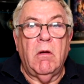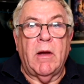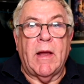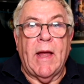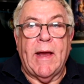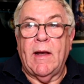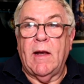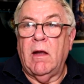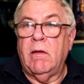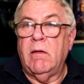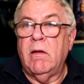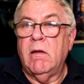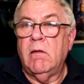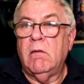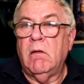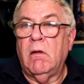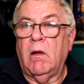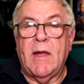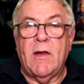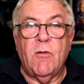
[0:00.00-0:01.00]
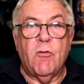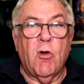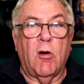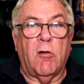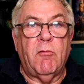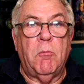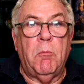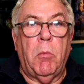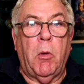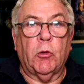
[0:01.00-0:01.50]
getting lids
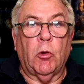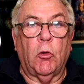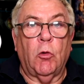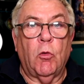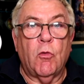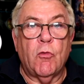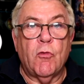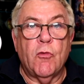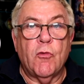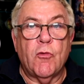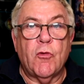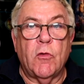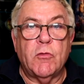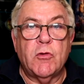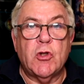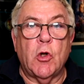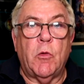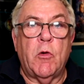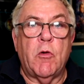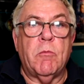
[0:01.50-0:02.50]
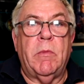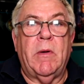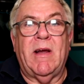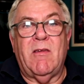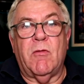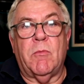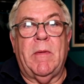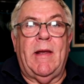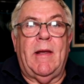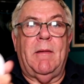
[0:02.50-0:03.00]
off bottles and stuff. She always
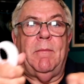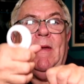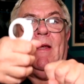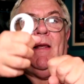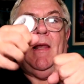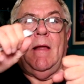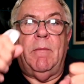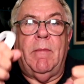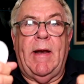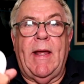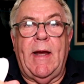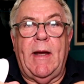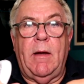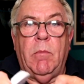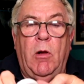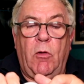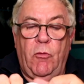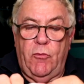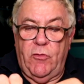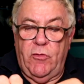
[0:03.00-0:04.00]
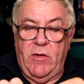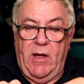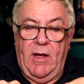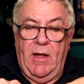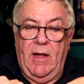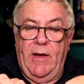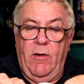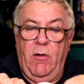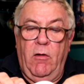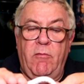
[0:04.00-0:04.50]
brings me the big lemonade bottles to take
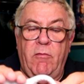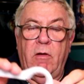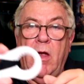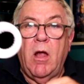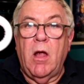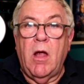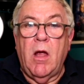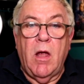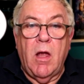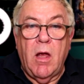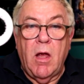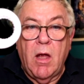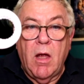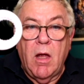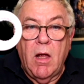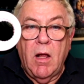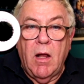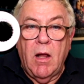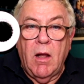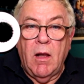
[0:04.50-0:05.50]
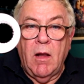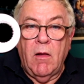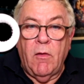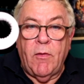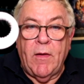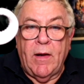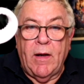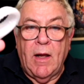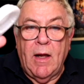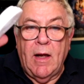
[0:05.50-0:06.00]
the lid off. Little
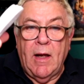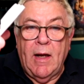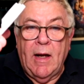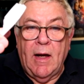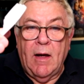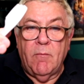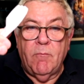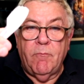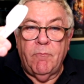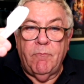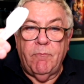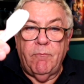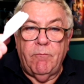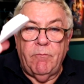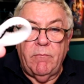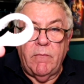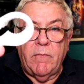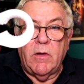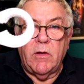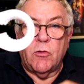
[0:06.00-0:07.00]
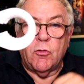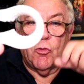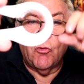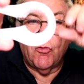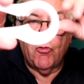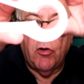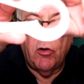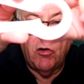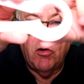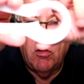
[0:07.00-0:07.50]
thing like that.
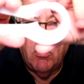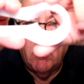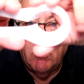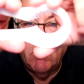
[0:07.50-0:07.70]
Just, you